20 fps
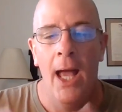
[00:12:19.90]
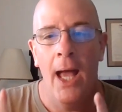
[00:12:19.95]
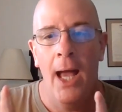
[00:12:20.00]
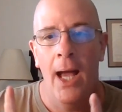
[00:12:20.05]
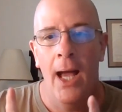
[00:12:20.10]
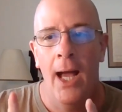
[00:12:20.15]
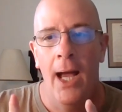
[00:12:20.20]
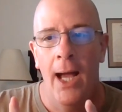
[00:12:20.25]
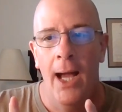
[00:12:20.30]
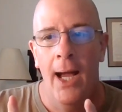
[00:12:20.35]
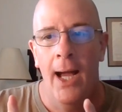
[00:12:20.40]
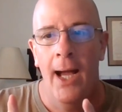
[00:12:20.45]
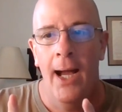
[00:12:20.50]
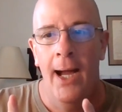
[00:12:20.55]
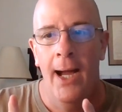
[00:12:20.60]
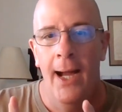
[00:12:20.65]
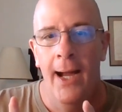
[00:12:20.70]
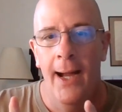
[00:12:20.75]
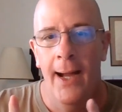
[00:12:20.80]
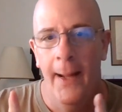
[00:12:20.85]

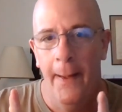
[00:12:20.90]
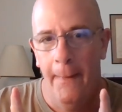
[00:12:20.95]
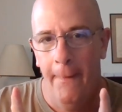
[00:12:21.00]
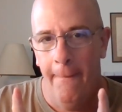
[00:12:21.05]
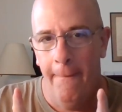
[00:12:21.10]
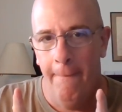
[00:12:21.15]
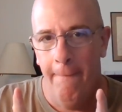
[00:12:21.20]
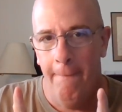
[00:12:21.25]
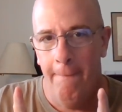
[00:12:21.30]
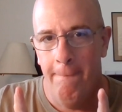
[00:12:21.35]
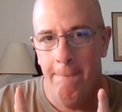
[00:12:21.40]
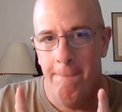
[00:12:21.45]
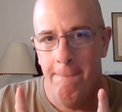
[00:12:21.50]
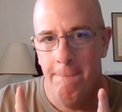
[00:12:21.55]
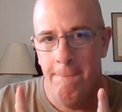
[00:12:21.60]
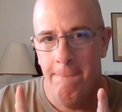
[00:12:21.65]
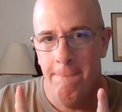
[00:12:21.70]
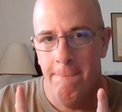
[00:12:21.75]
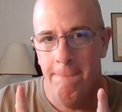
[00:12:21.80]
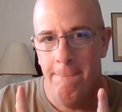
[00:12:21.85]

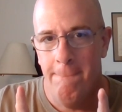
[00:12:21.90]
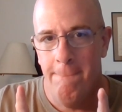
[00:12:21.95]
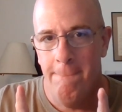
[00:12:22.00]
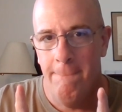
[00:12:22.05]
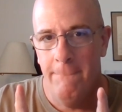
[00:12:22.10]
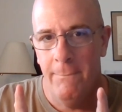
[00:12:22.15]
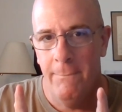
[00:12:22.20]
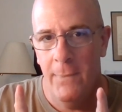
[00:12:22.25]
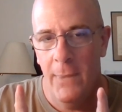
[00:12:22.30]
No one is speaking in this clip.